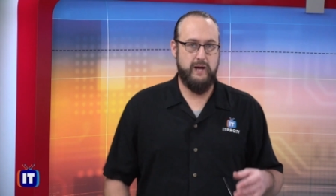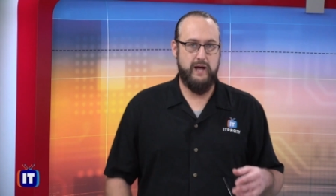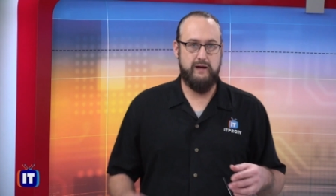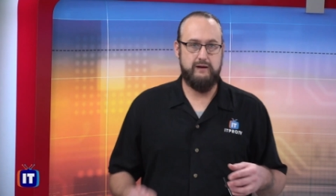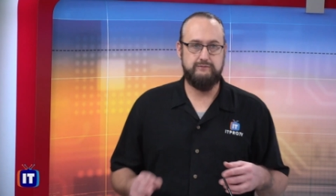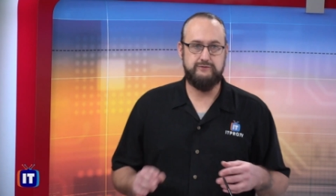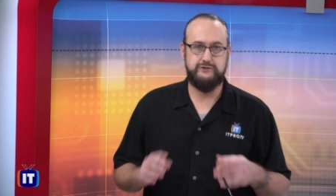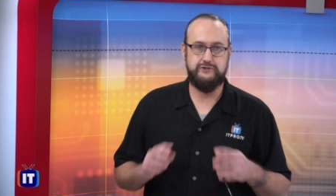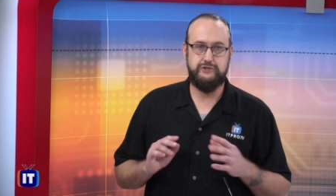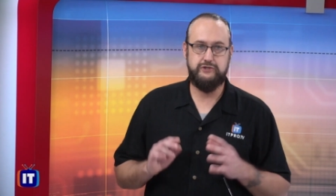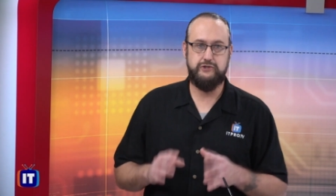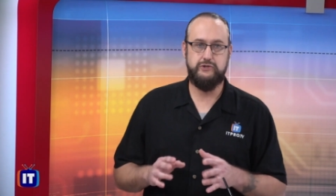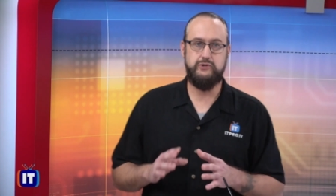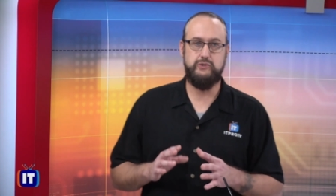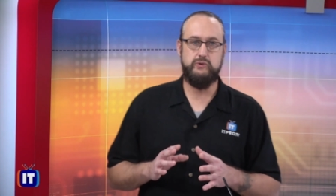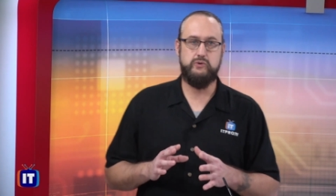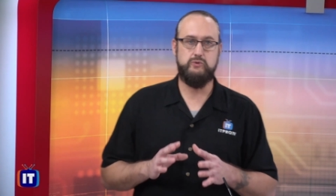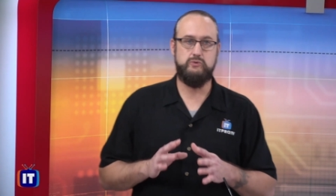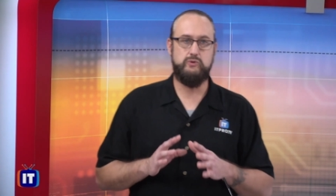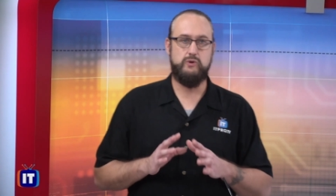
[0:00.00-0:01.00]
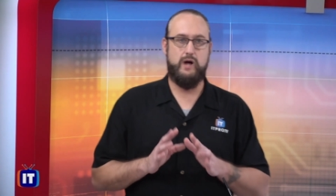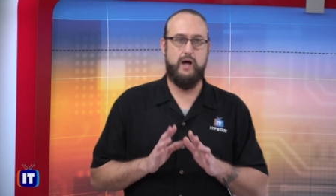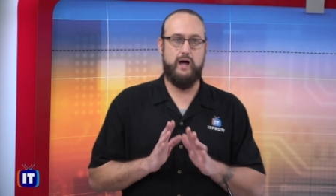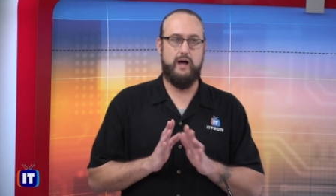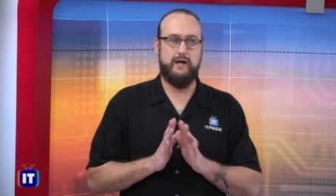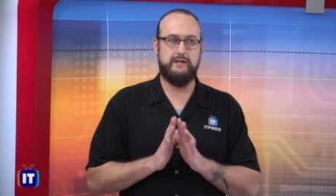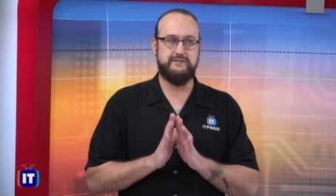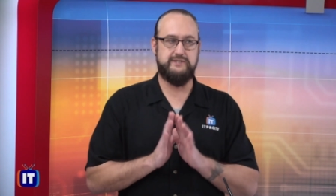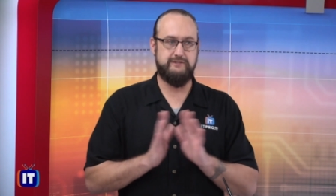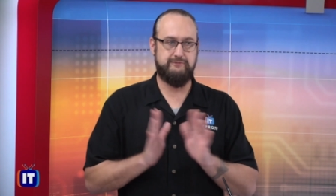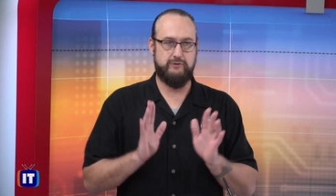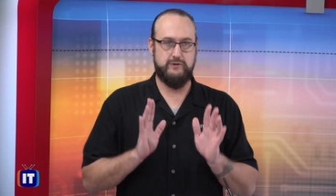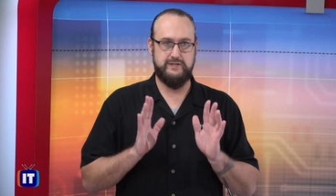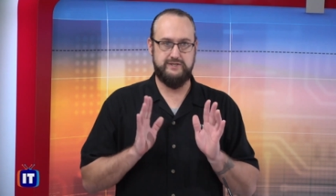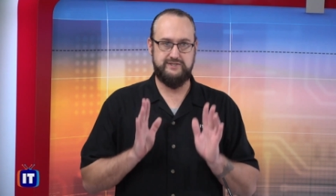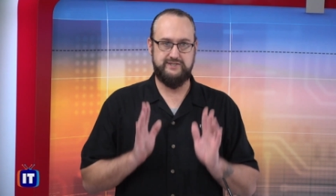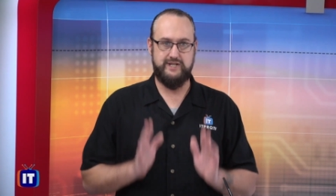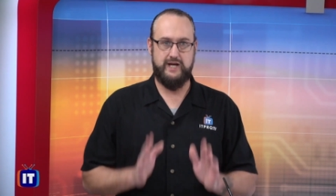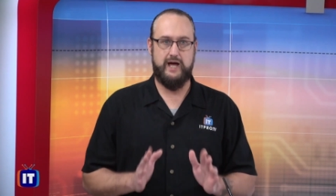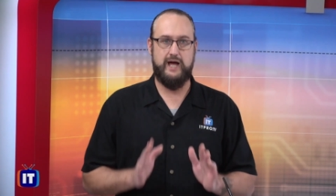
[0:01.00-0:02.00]
have two
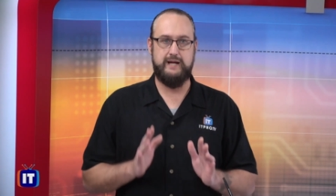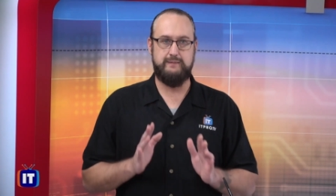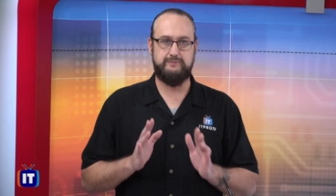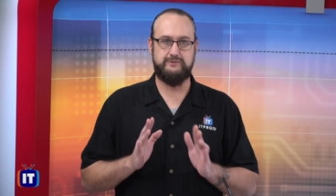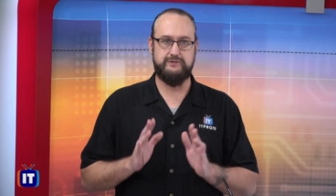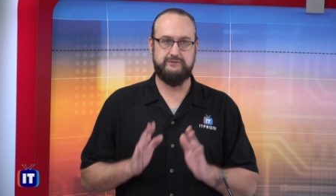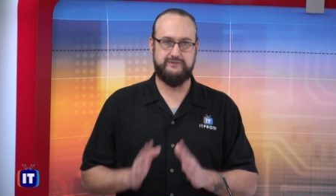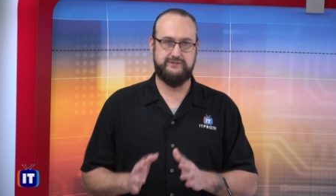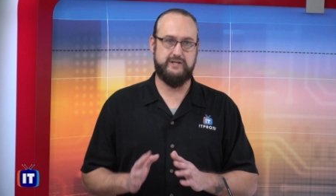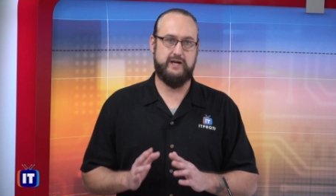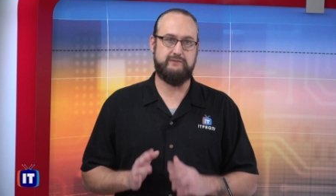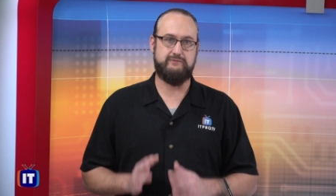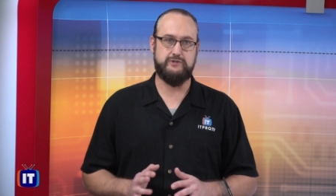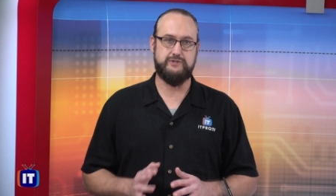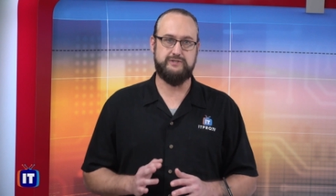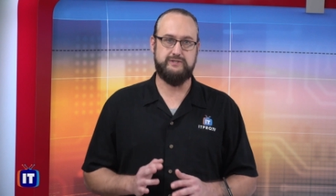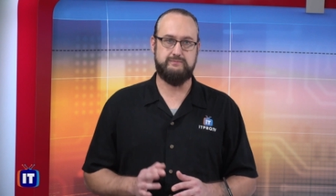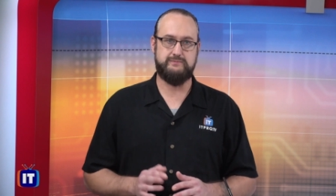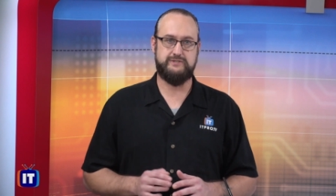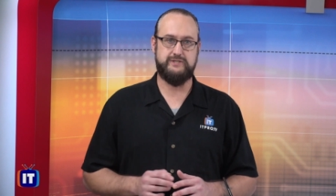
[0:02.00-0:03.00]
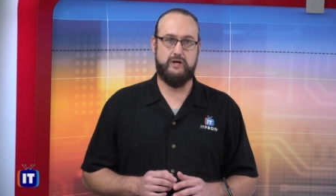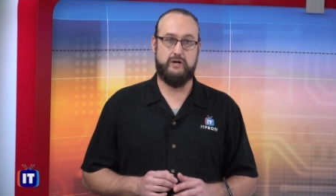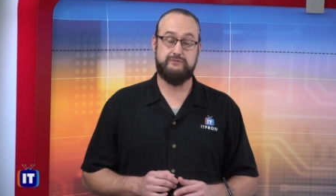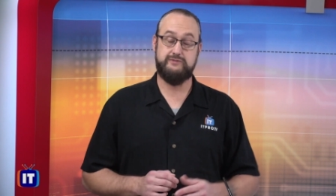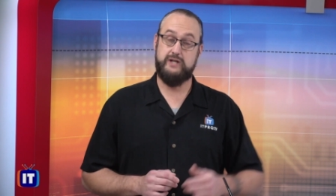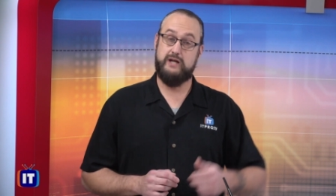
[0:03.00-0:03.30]
different types of ciphers themselves.